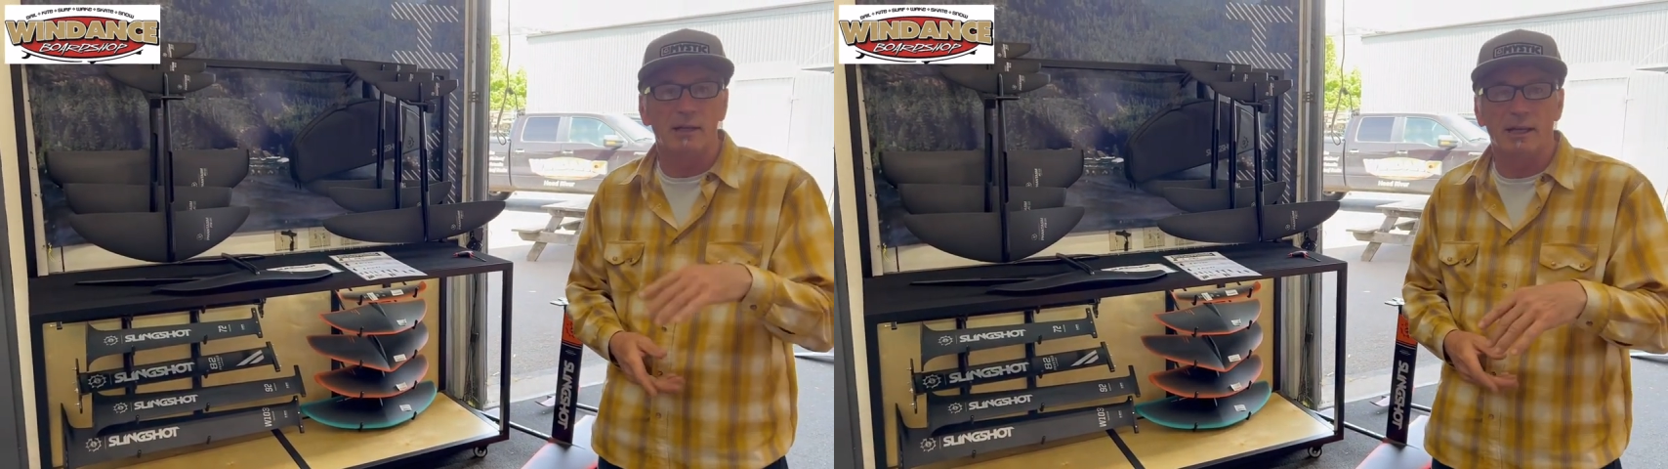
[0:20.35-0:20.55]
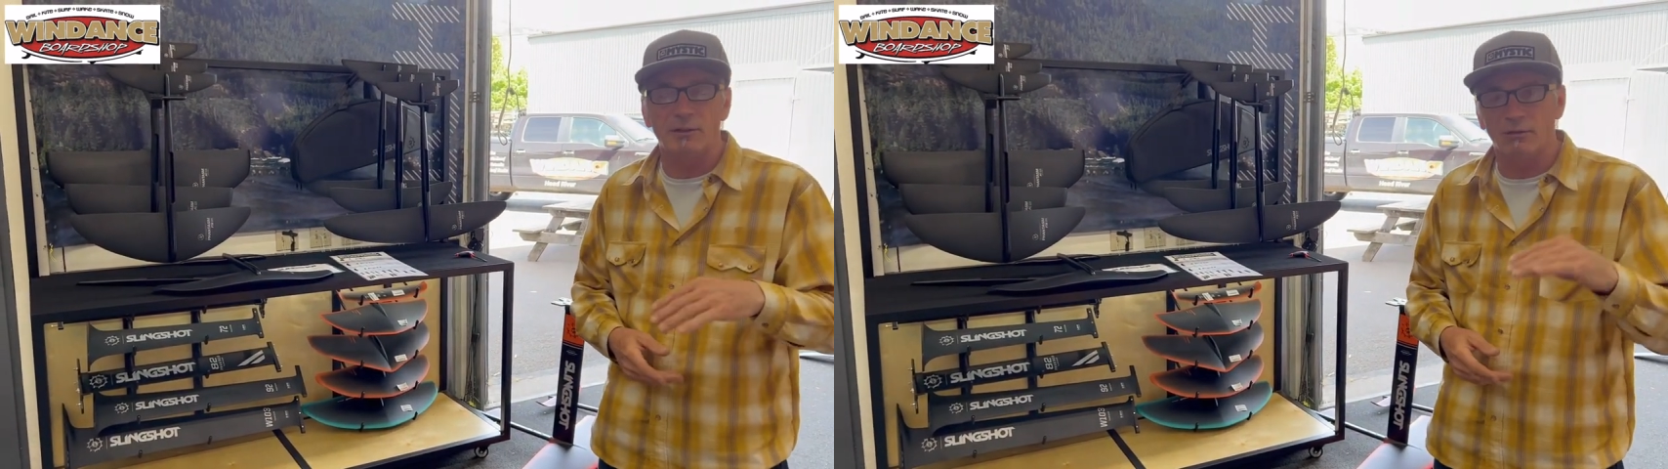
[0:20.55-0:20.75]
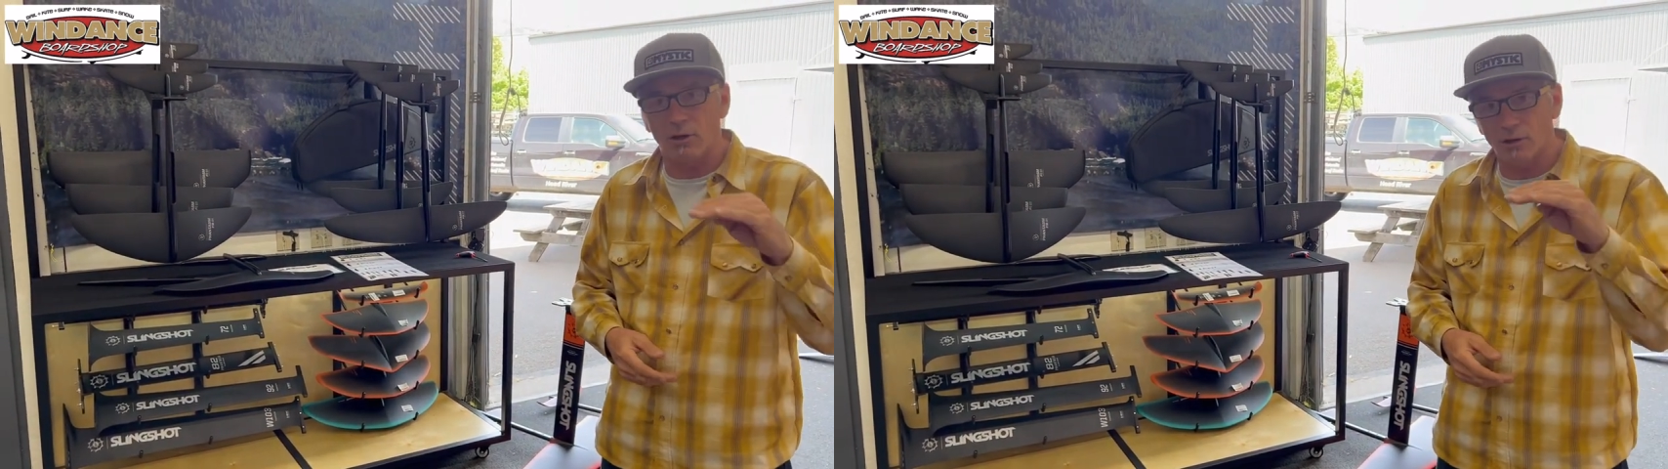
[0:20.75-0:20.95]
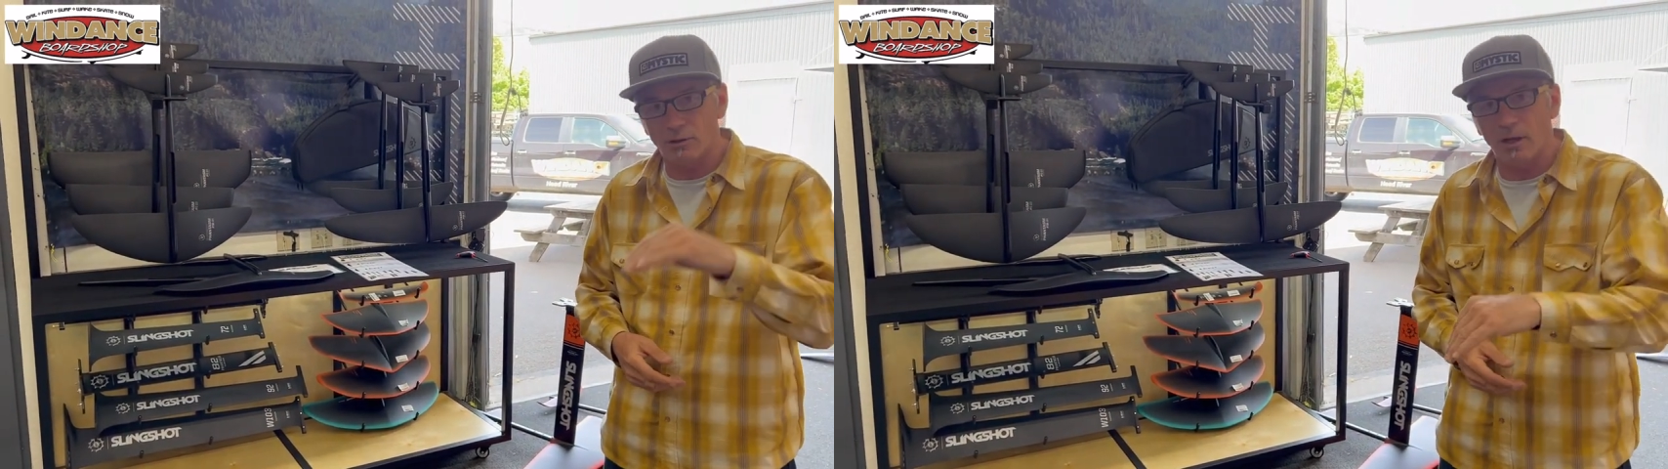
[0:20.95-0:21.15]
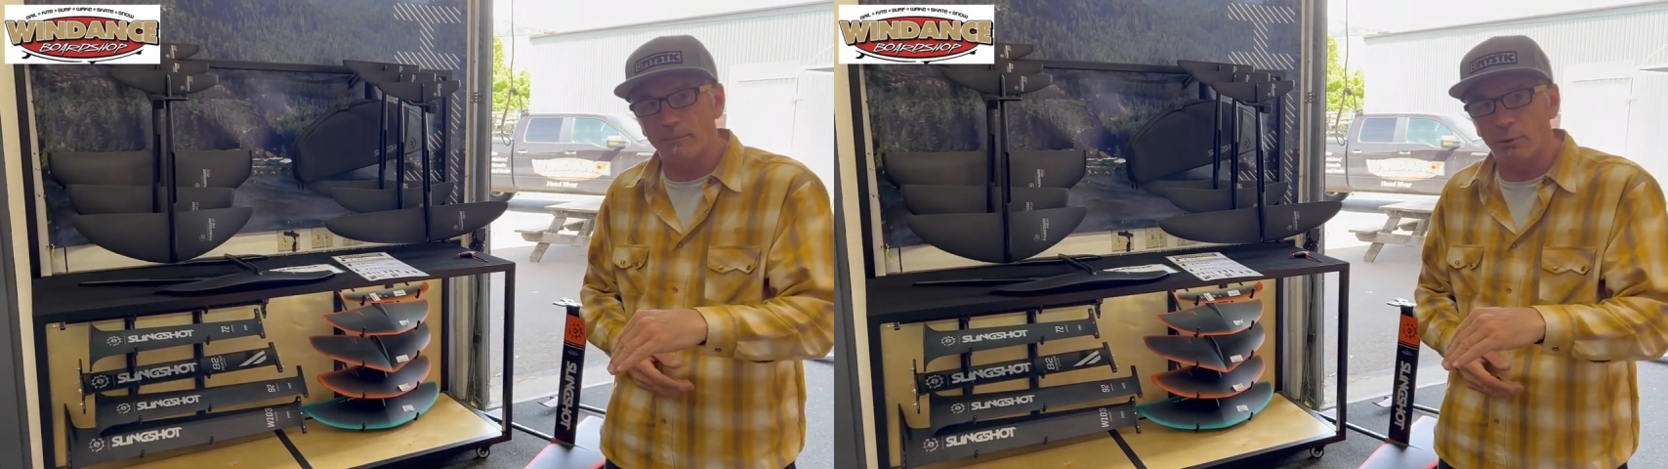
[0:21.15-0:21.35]
and you have a hard
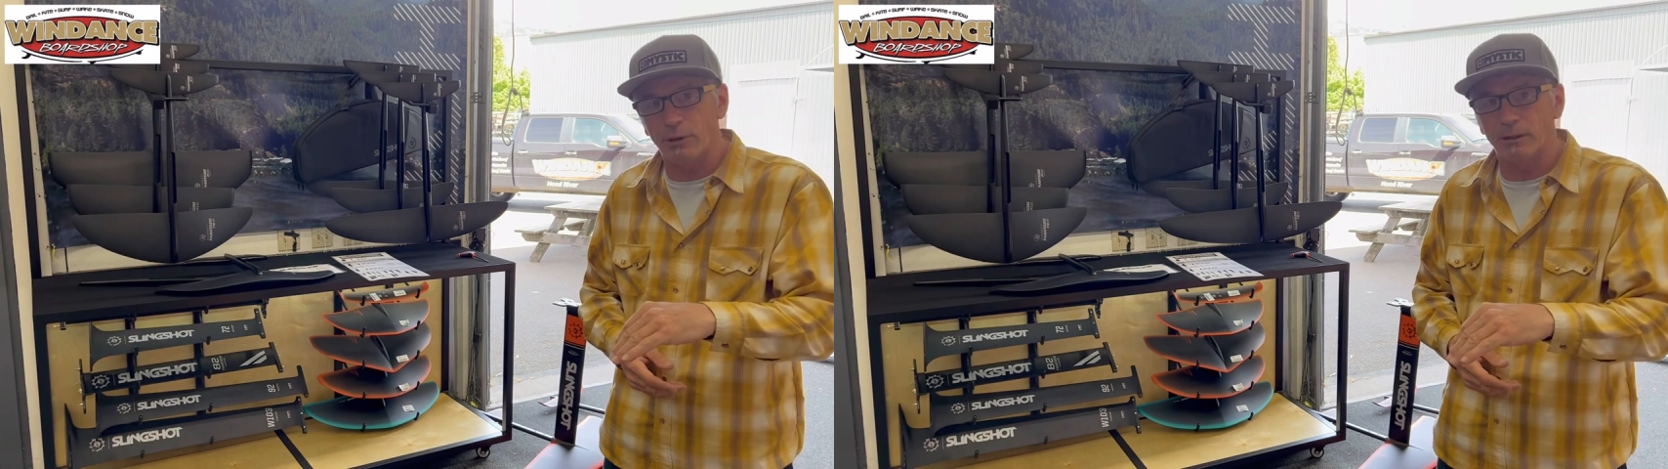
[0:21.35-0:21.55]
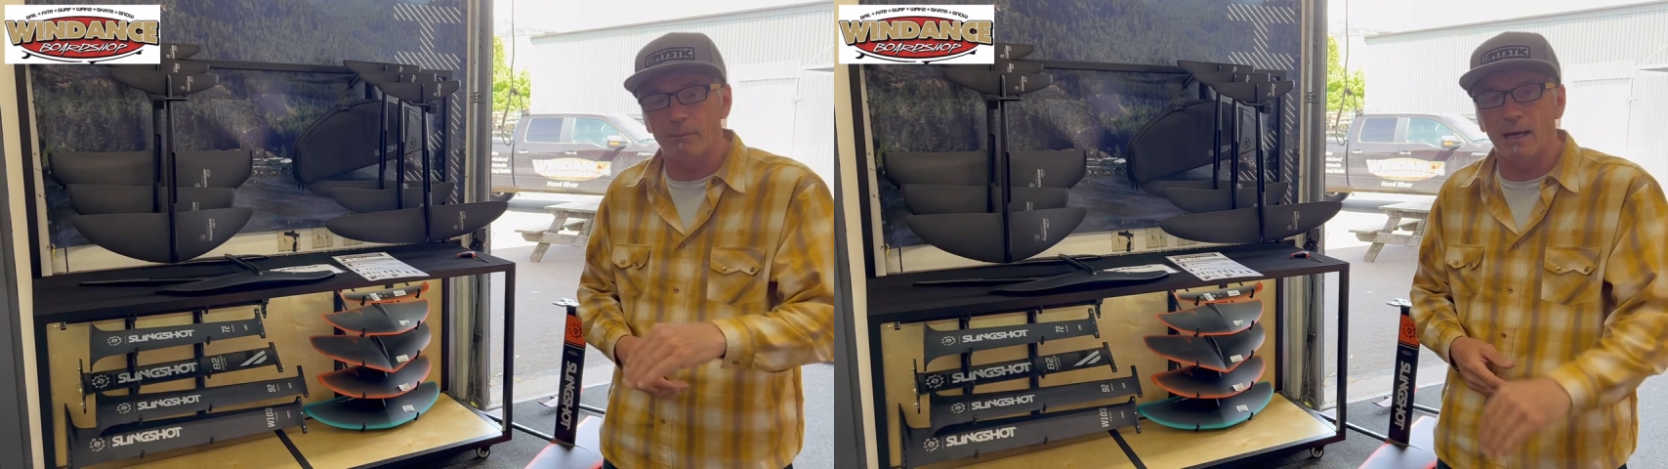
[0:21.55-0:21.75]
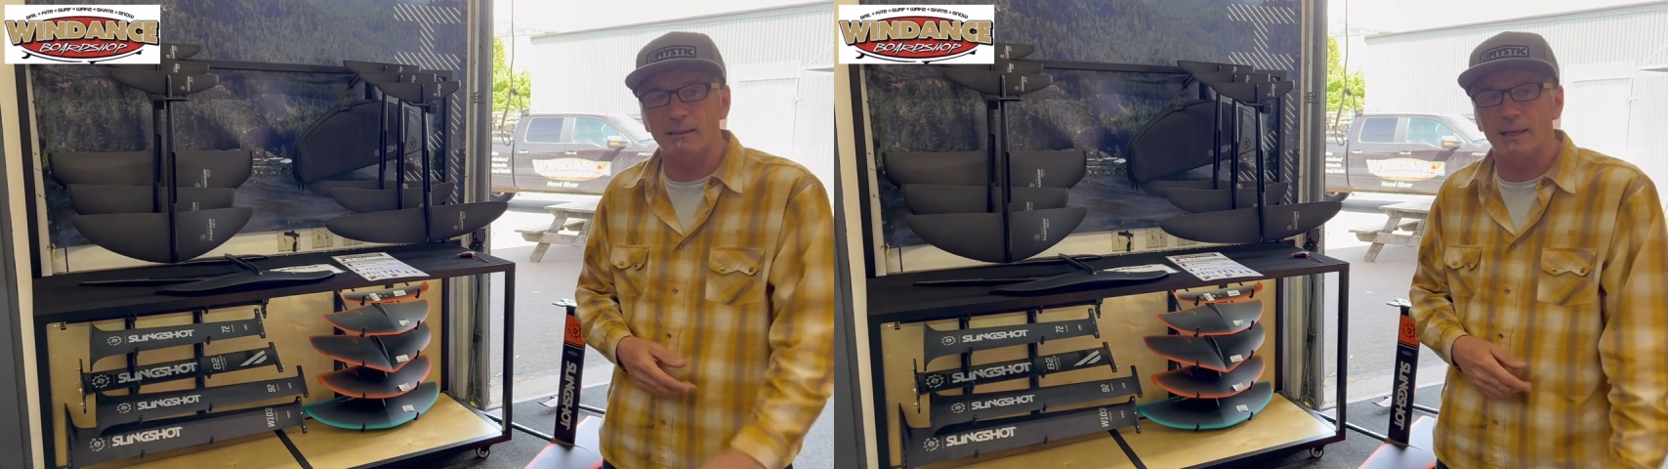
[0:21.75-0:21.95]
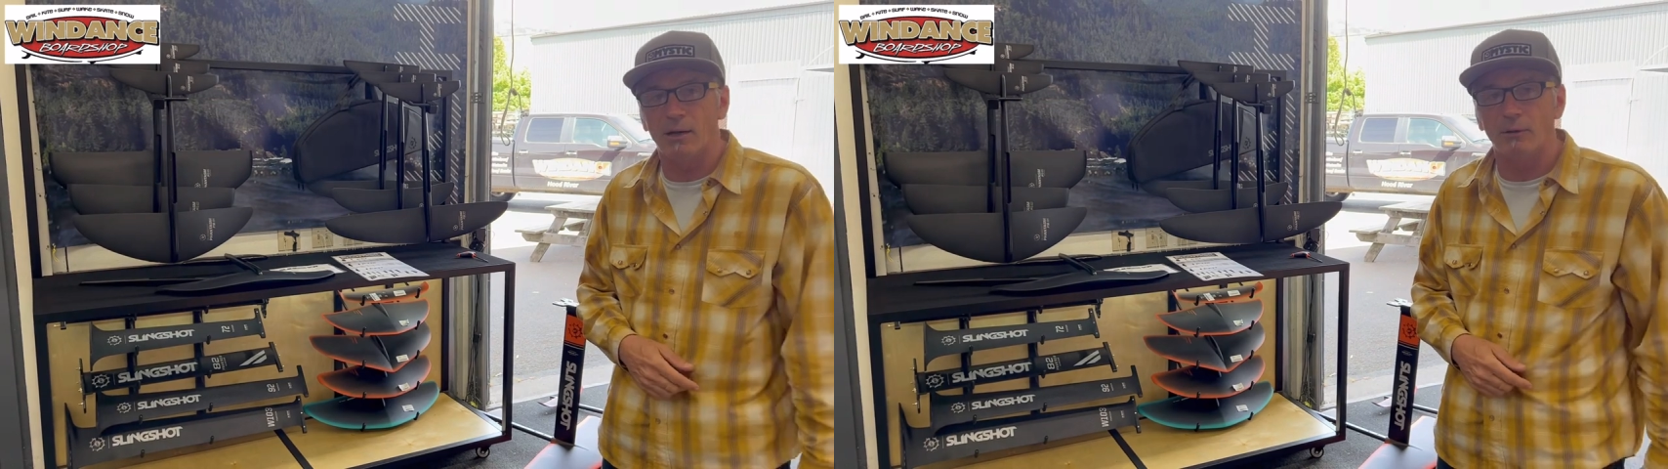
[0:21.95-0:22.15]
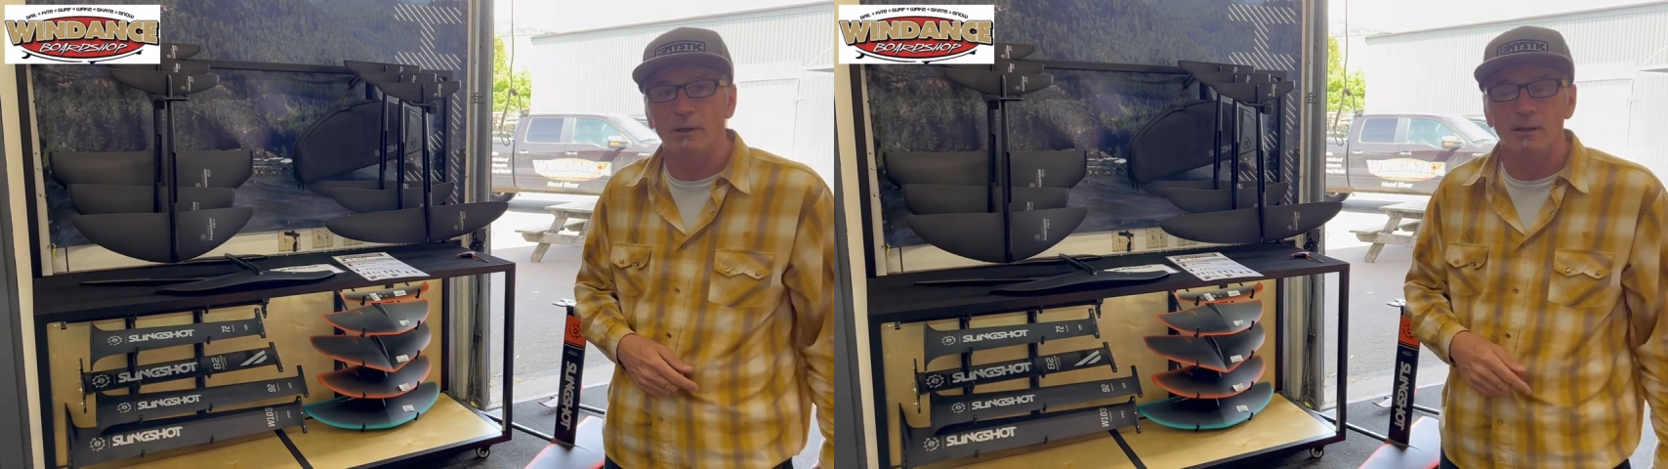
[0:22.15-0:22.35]
time putting them back
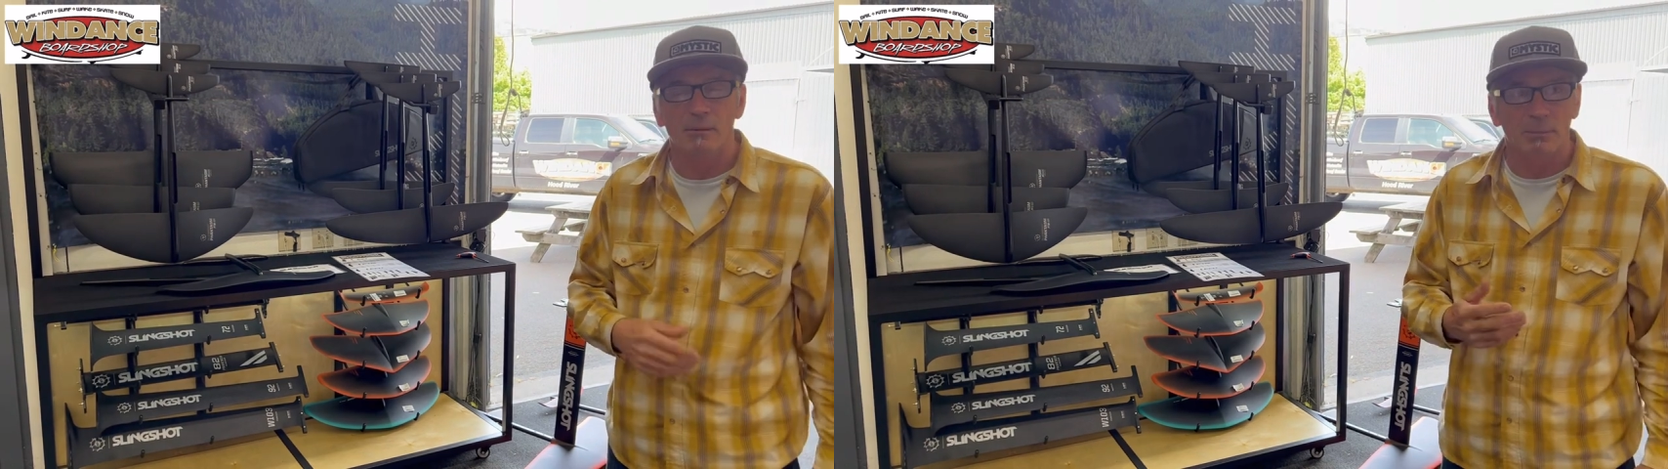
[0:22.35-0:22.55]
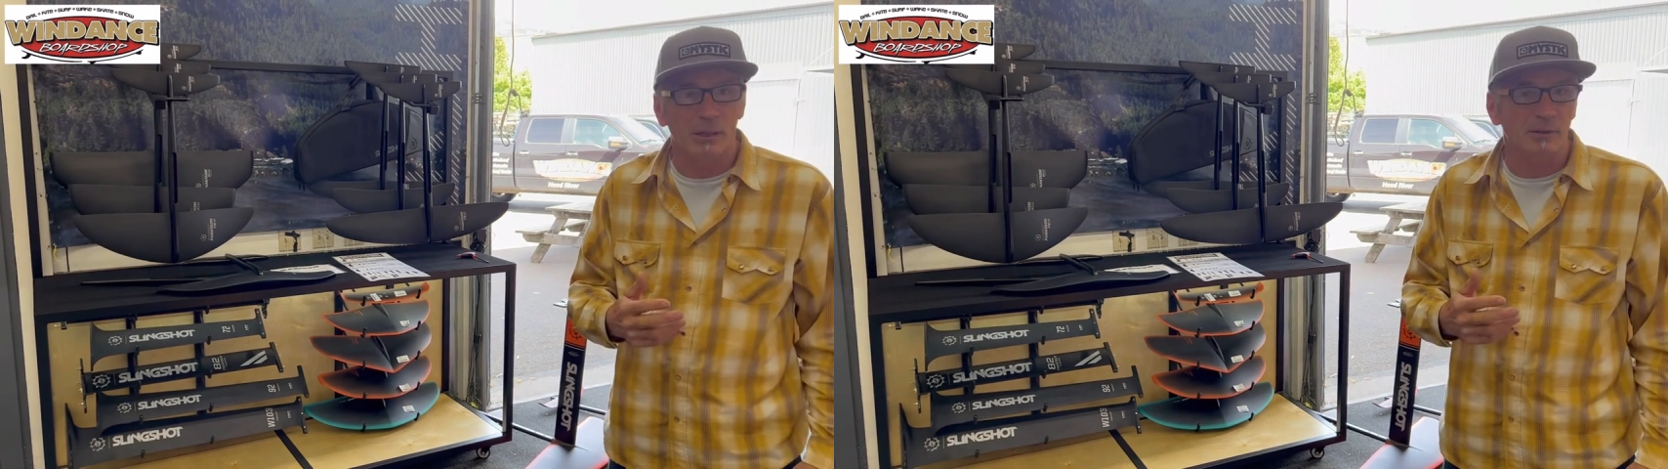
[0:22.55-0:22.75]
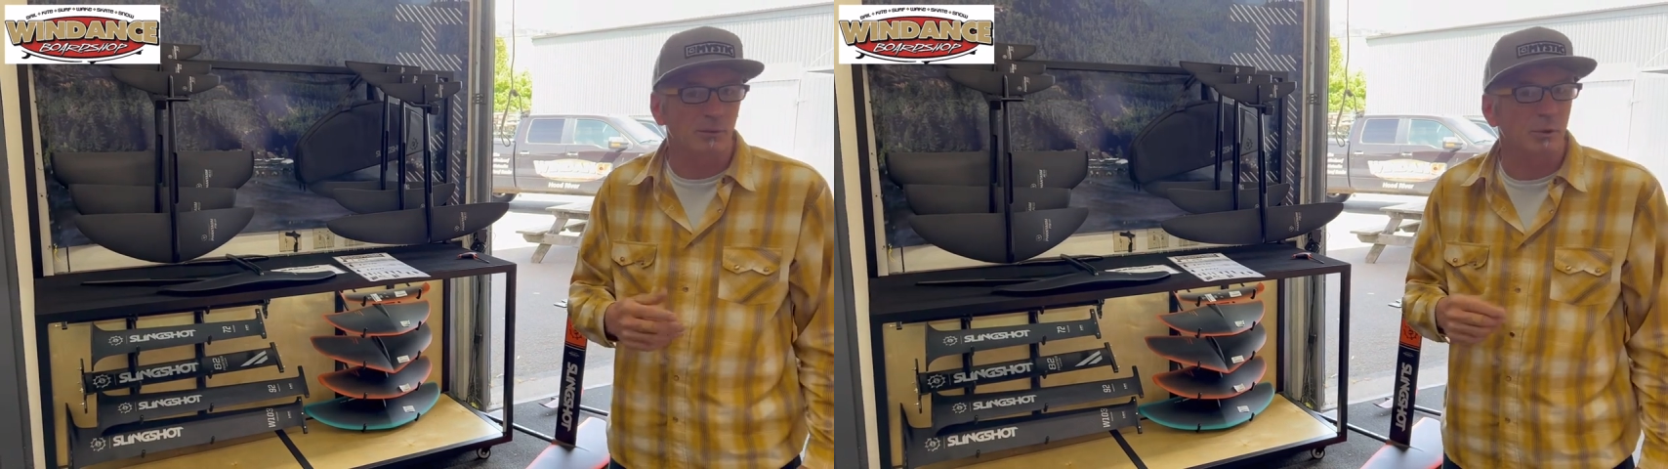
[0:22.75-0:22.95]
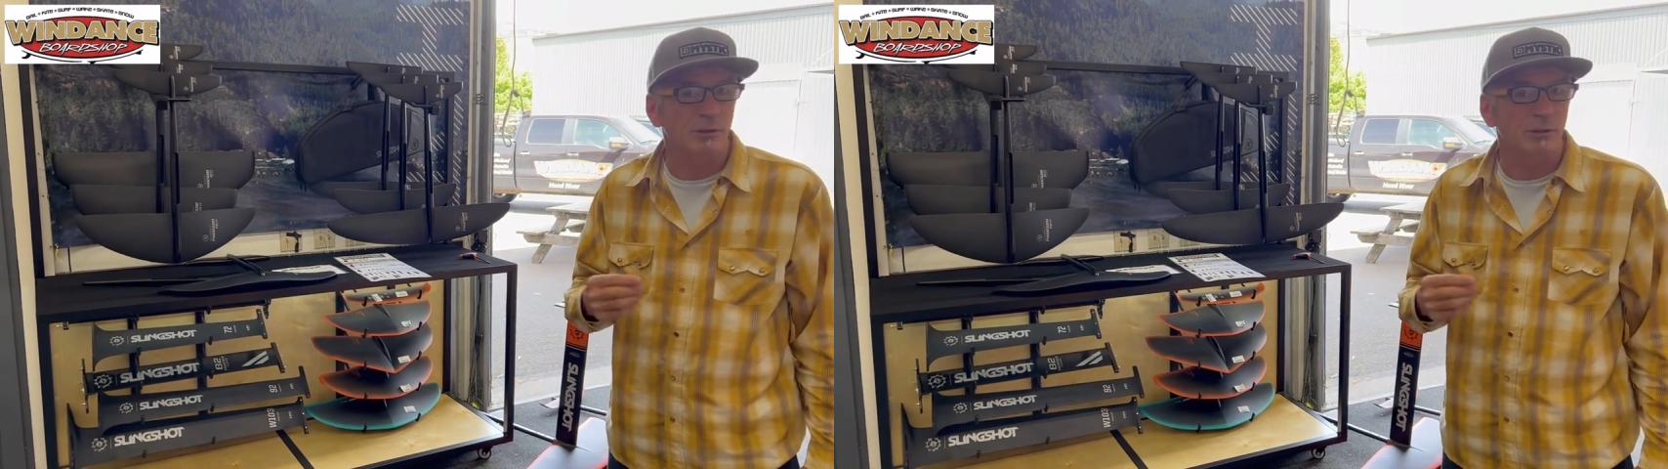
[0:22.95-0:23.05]
down. Plus,